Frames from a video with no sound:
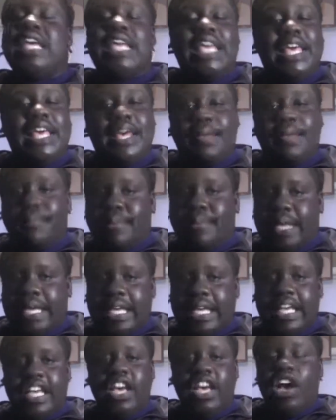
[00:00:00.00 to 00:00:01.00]
of
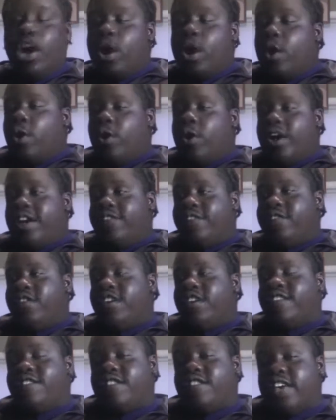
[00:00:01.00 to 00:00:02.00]
Kimmy, or if
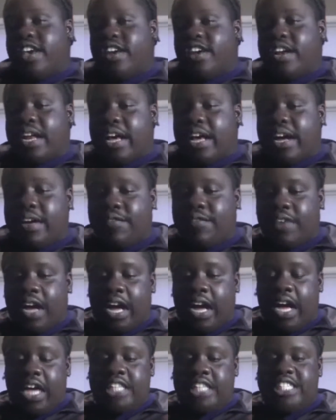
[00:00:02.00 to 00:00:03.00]
you're a fan of
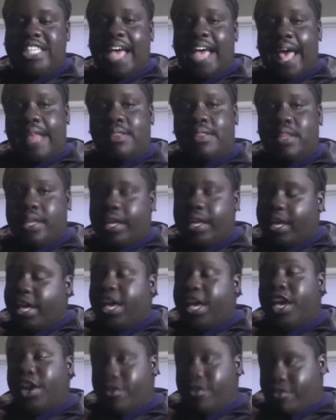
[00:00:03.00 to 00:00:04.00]
Chaz and
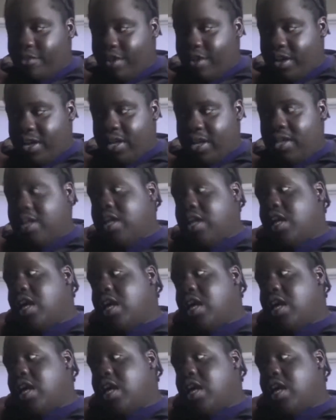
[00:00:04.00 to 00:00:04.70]
Kira,